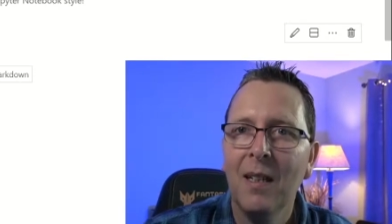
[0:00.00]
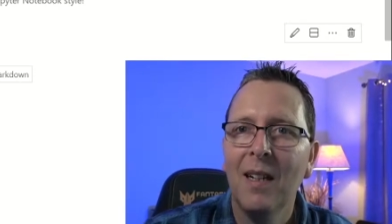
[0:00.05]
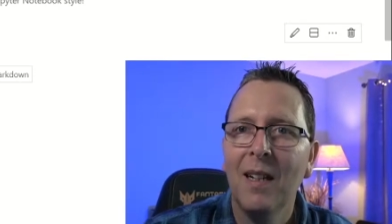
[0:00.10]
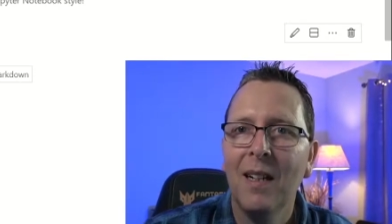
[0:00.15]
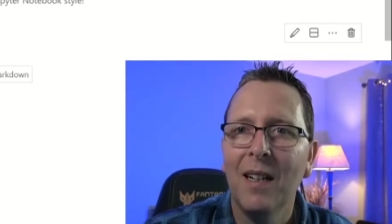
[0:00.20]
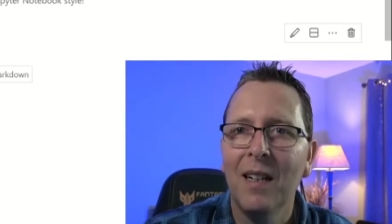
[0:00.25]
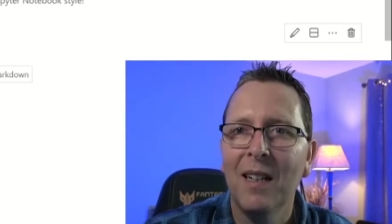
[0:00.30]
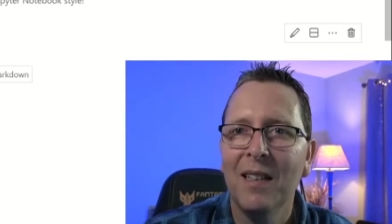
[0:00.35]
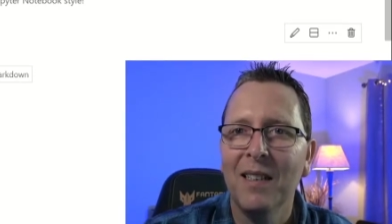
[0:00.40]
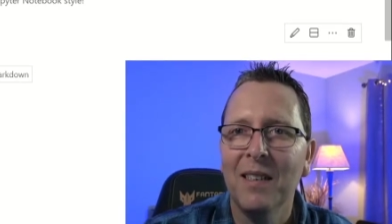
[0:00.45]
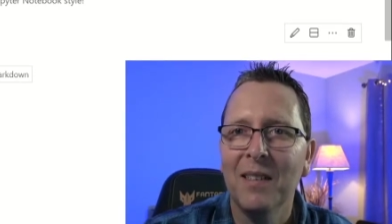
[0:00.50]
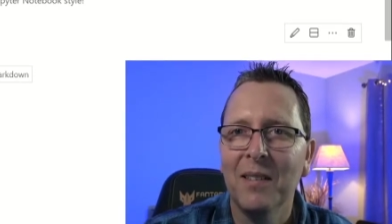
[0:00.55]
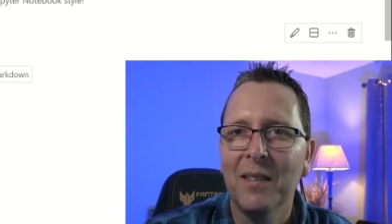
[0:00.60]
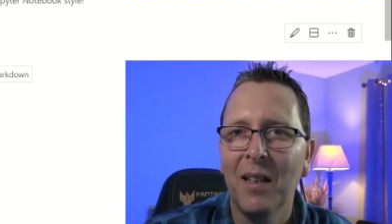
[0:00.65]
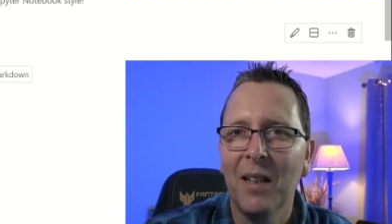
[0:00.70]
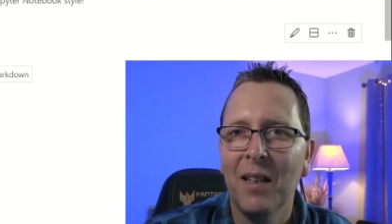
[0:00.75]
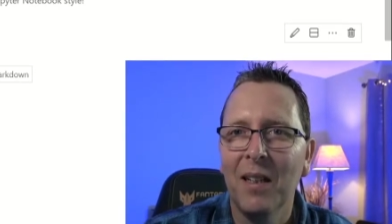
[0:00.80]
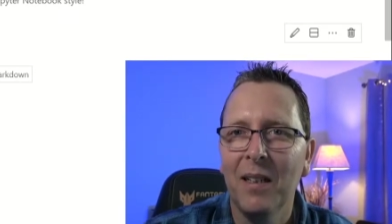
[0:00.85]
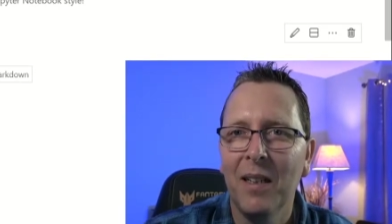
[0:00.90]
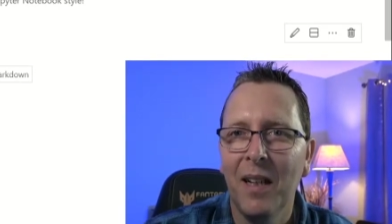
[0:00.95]
I
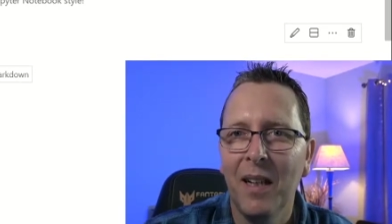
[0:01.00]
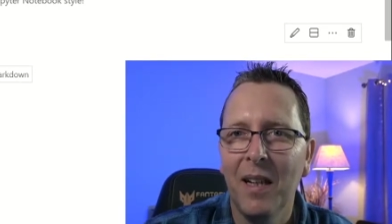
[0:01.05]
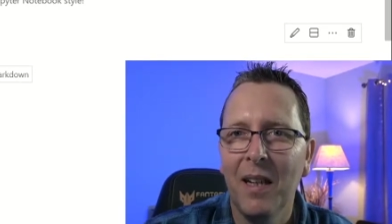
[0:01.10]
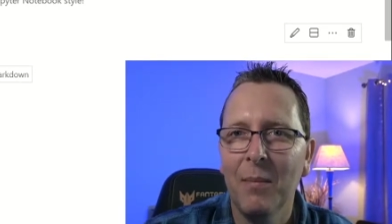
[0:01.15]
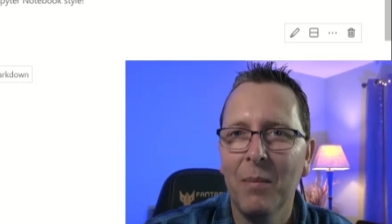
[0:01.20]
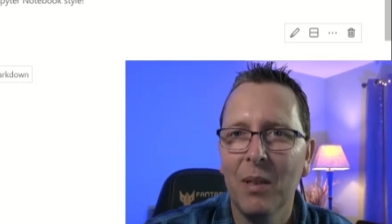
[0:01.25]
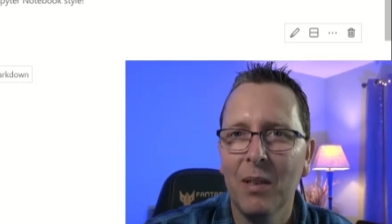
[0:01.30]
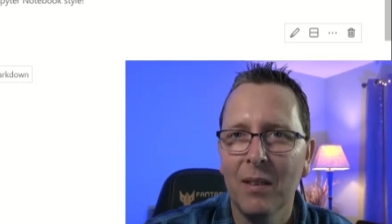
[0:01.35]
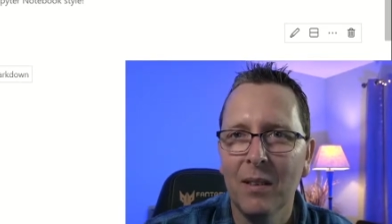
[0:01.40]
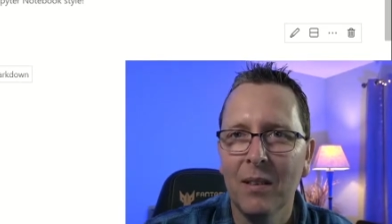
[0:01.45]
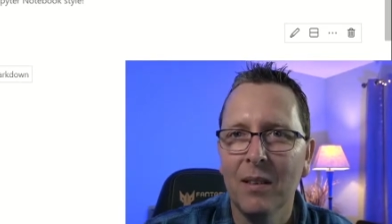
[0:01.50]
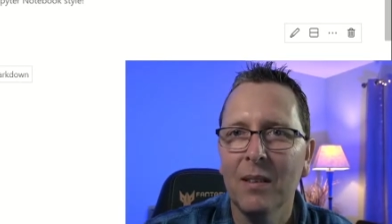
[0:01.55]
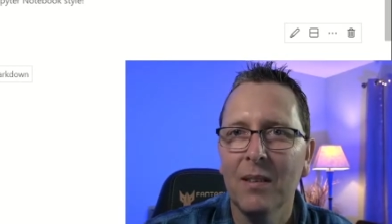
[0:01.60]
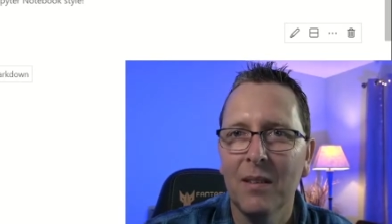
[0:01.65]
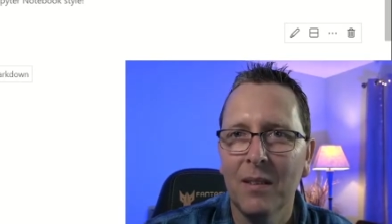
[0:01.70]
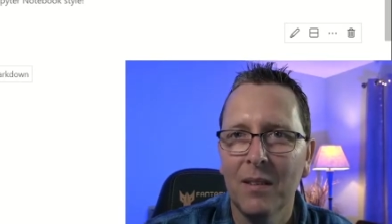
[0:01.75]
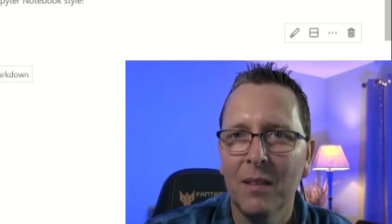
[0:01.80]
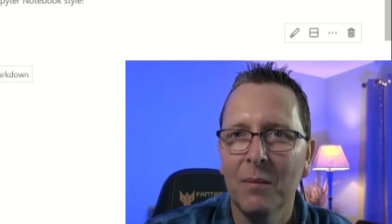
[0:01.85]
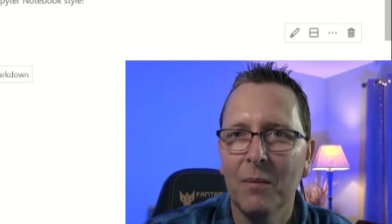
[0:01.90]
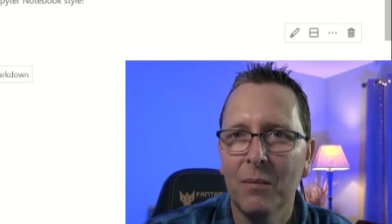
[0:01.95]
decided, hey, I'm going to
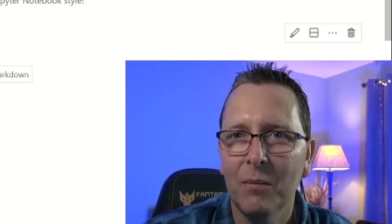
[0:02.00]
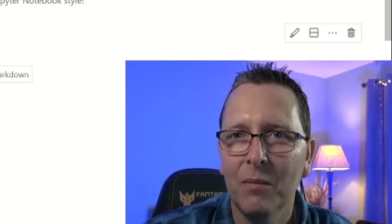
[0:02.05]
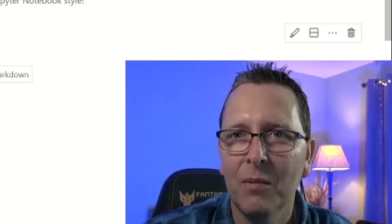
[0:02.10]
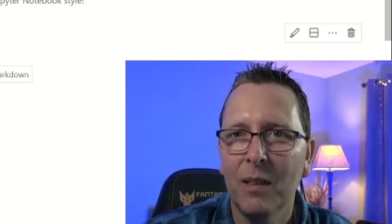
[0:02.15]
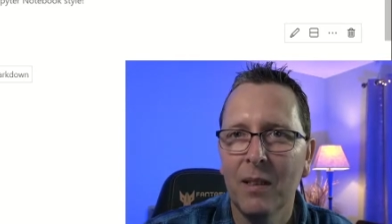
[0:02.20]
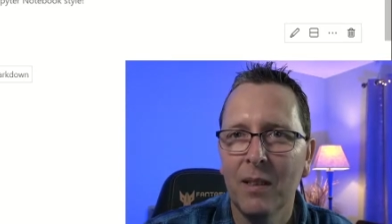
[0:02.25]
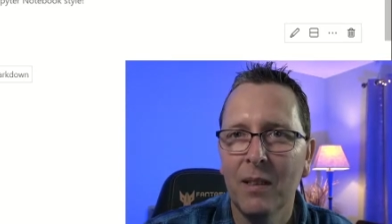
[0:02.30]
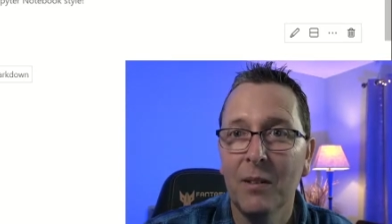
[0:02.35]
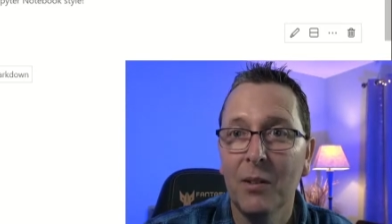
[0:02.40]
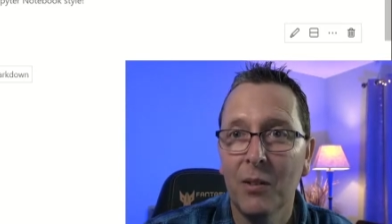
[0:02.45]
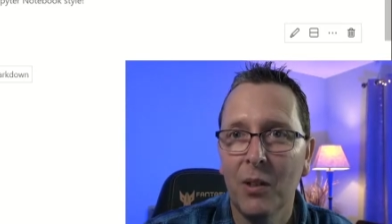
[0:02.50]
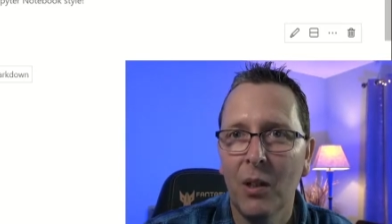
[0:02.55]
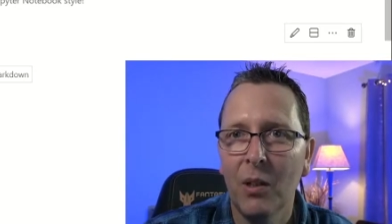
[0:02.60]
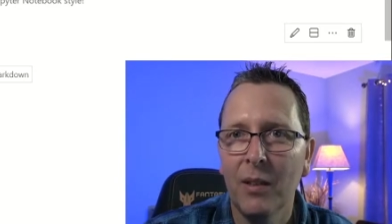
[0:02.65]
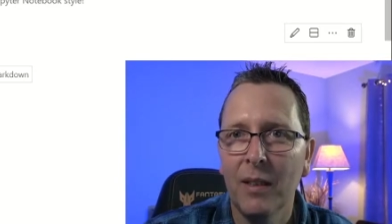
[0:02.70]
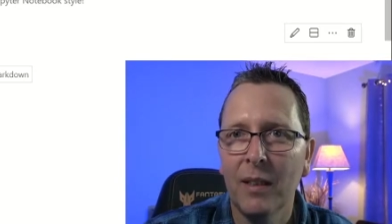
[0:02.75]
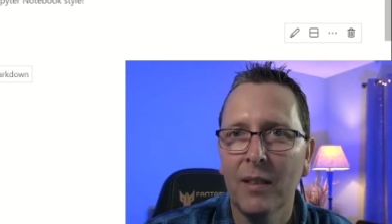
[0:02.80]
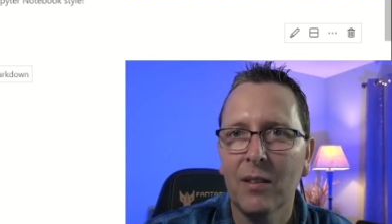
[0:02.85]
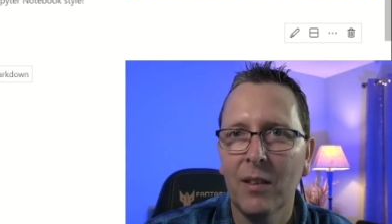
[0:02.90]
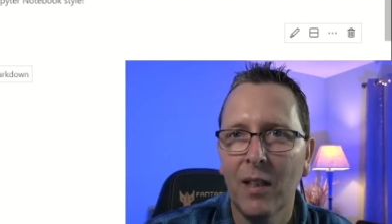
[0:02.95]
install the
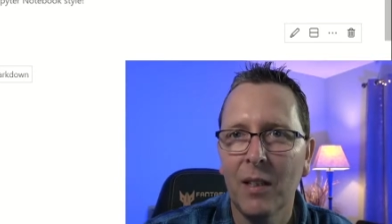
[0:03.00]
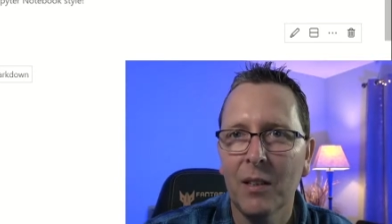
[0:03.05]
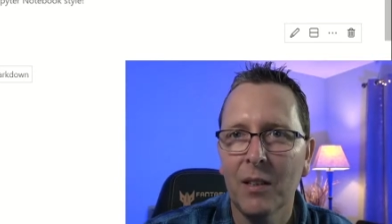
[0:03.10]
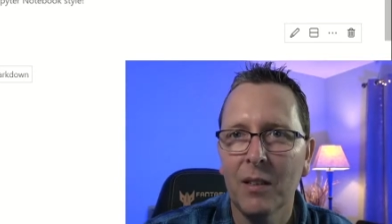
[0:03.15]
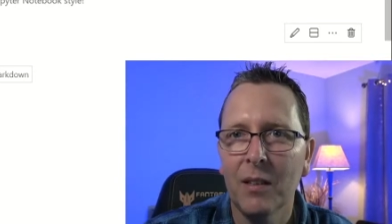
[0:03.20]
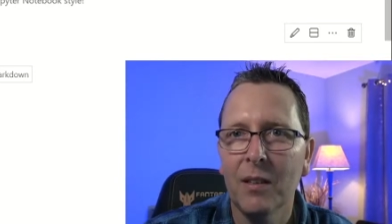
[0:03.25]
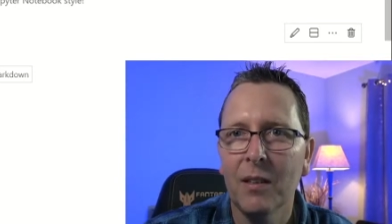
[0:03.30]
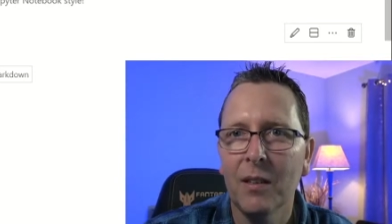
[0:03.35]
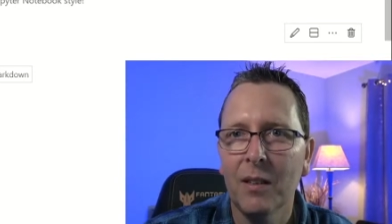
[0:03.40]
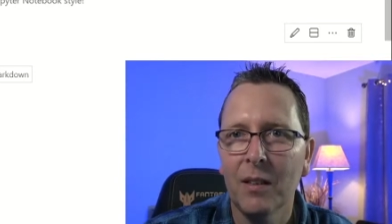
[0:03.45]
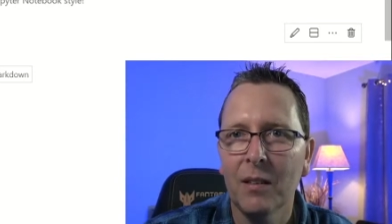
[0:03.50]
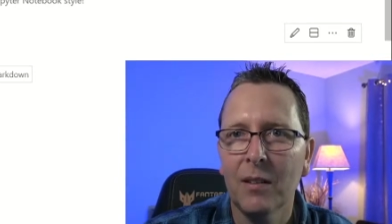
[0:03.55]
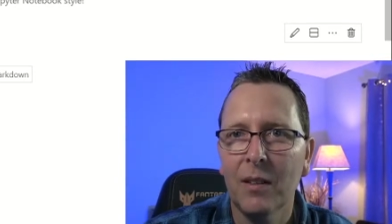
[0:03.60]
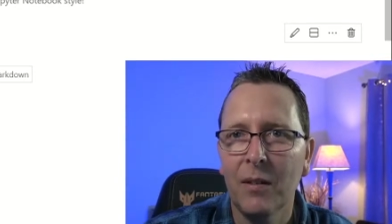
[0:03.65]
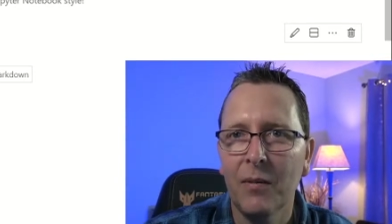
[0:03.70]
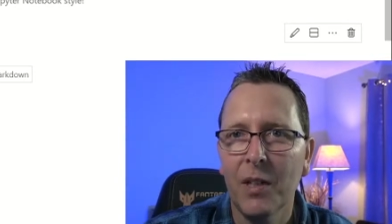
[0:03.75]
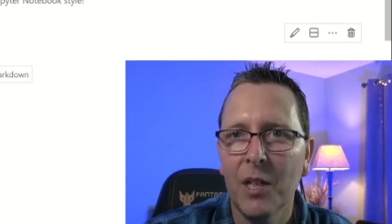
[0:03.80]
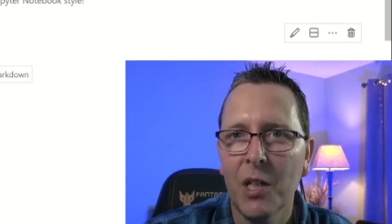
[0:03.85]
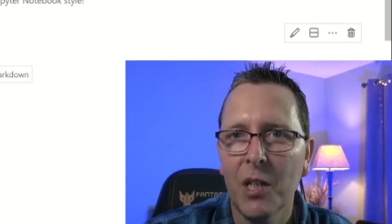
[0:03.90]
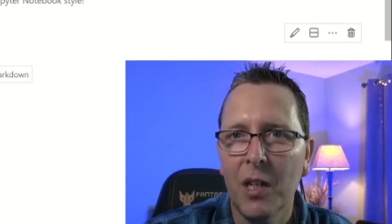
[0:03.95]
extension and let's give
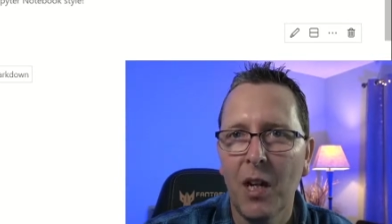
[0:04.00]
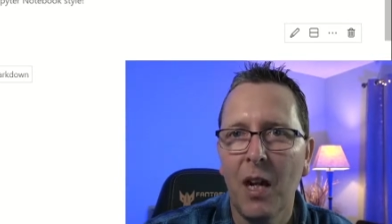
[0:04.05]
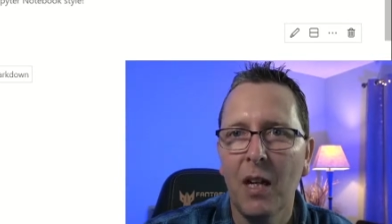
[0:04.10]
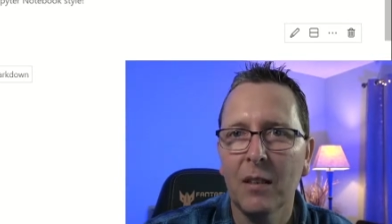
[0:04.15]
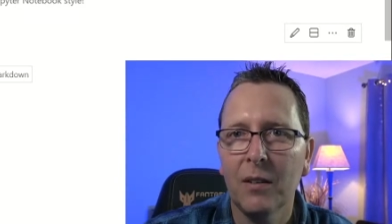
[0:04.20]
it a shot.